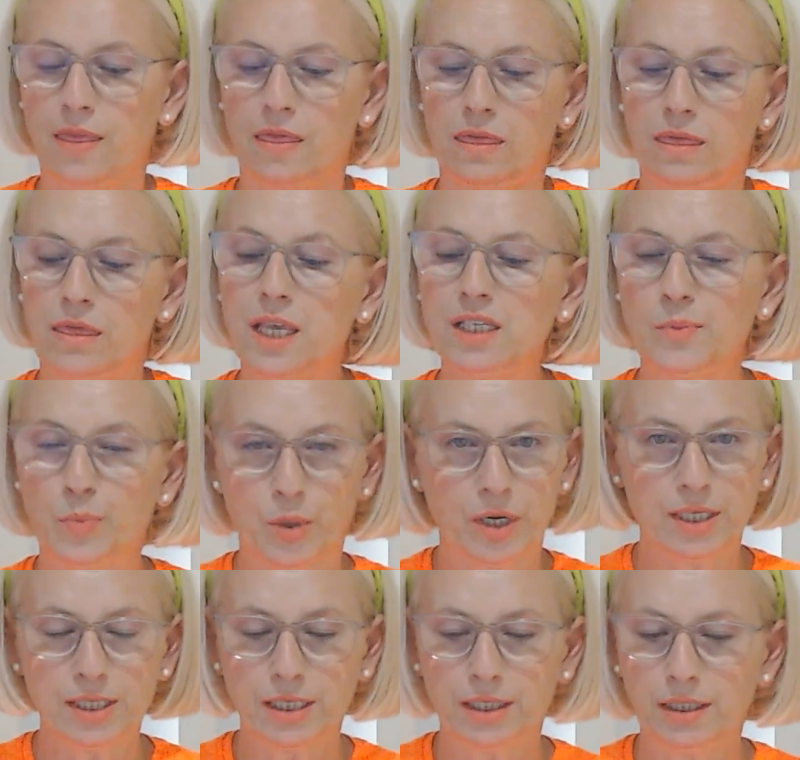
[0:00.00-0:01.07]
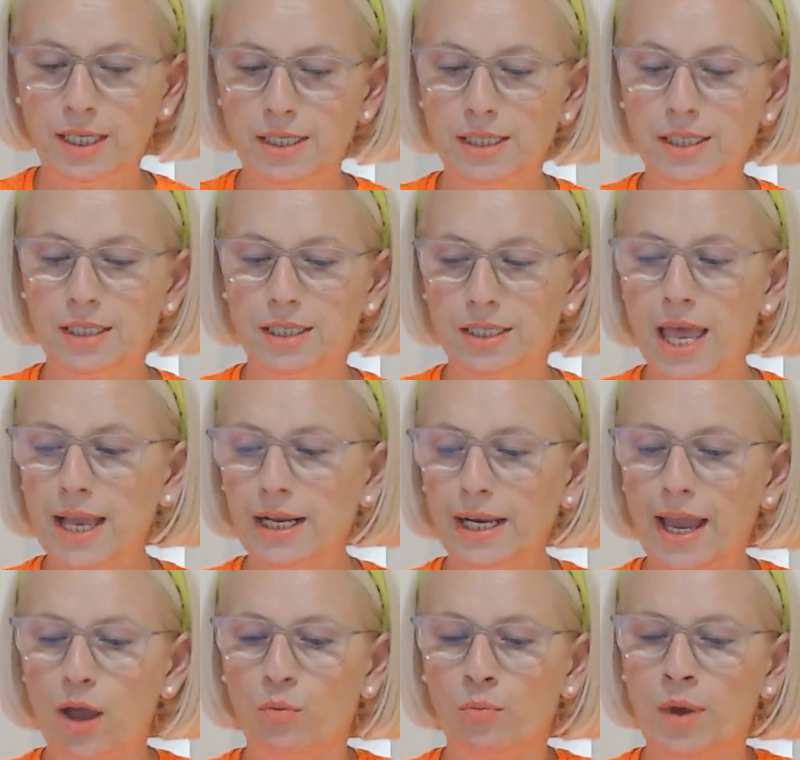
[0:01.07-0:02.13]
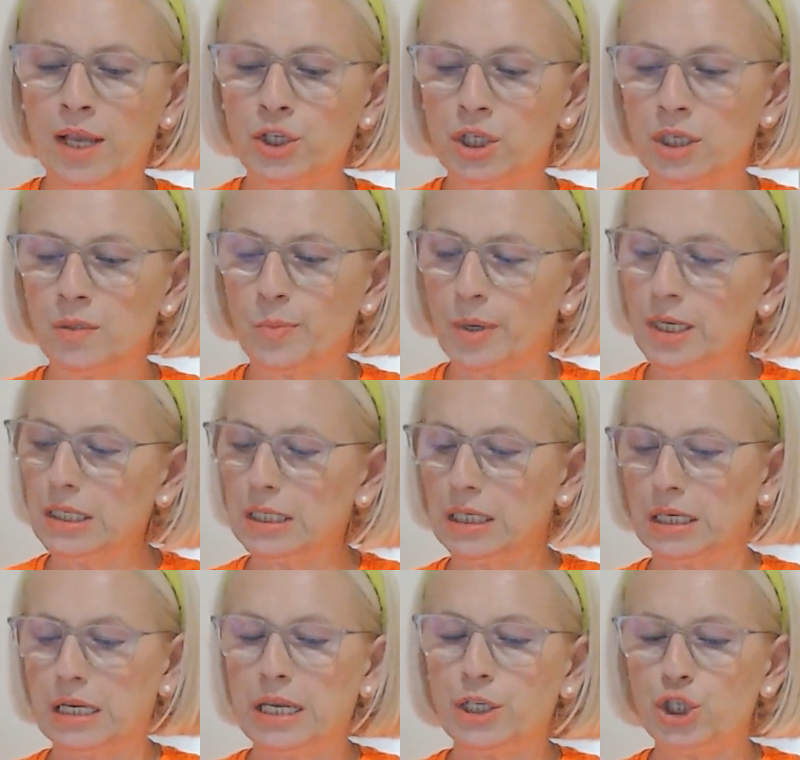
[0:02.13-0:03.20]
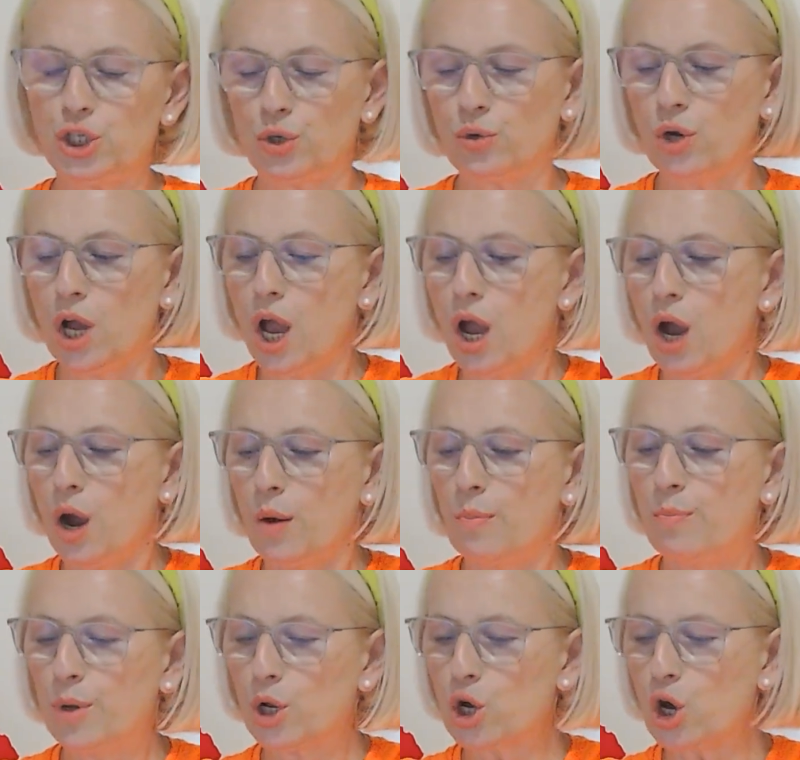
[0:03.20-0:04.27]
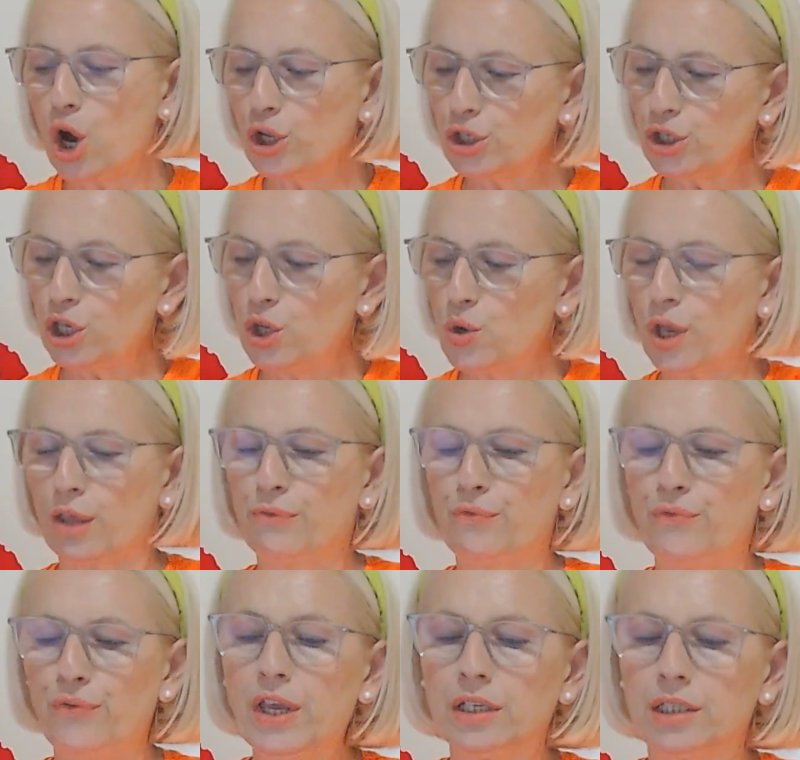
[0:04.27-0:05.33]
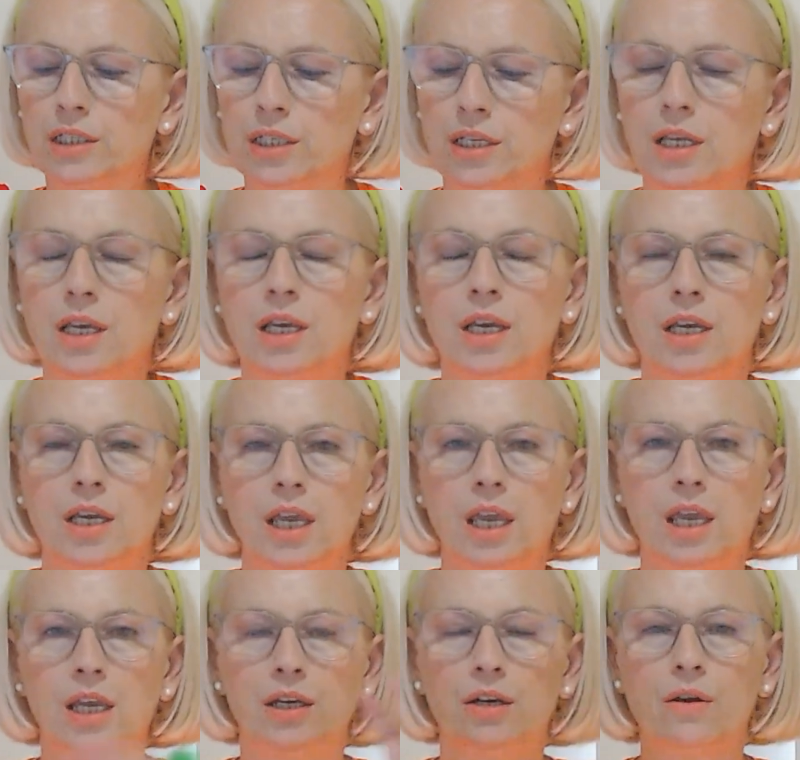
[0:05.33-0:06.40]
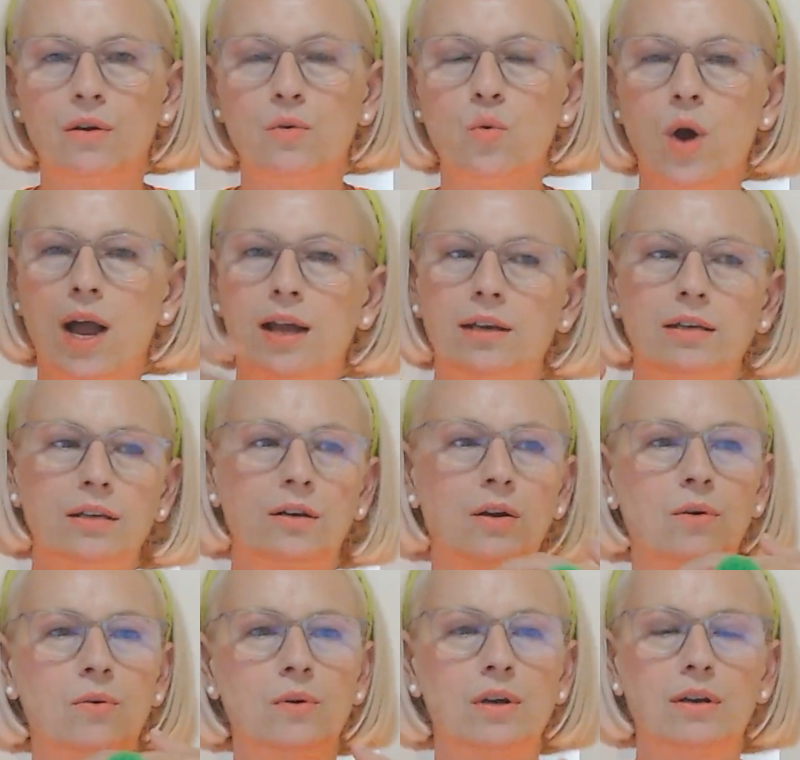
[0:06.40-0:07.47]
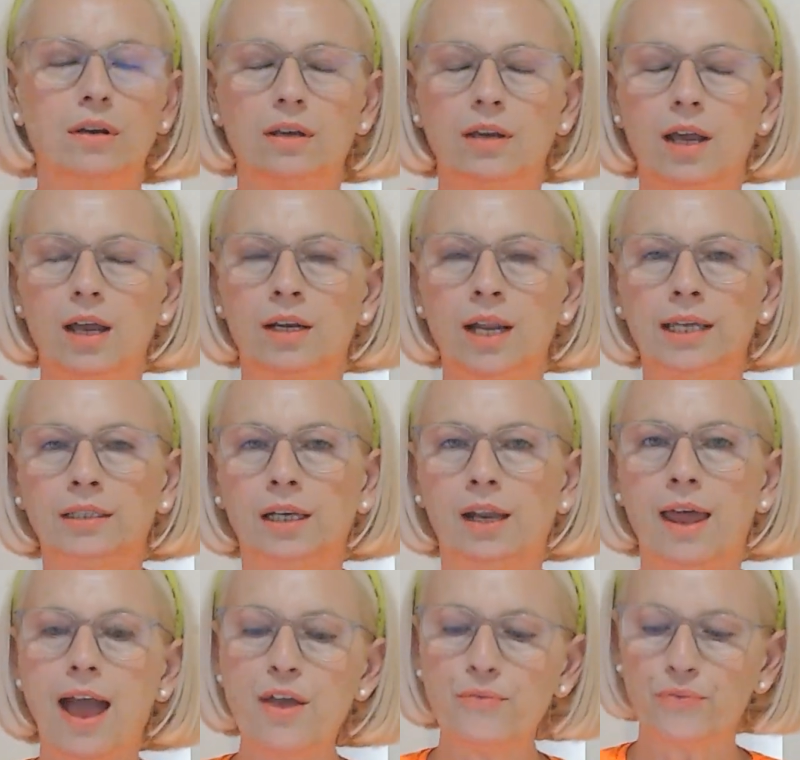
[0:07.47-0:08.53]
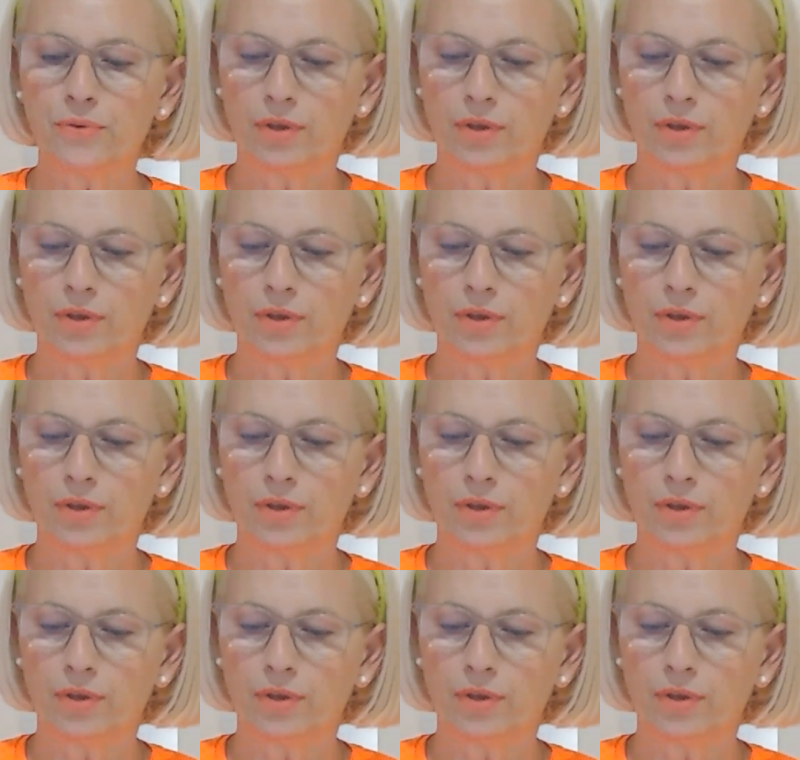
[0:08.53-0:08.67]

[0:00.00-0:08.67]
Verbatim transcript: this person, this is exactly how much this person needs you because you can fit in, you know, one, you know, another life